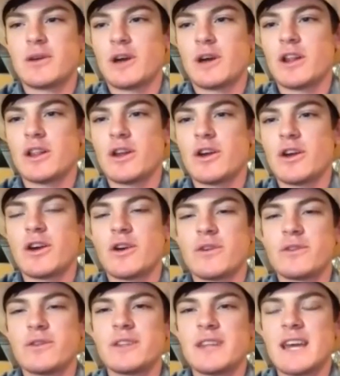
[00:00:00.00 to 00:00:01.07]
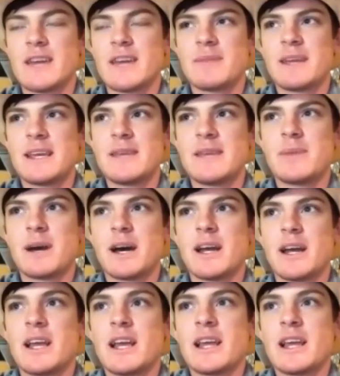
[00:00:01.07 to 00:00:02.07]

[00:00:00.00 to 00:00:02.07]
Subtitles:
a lot older than me, but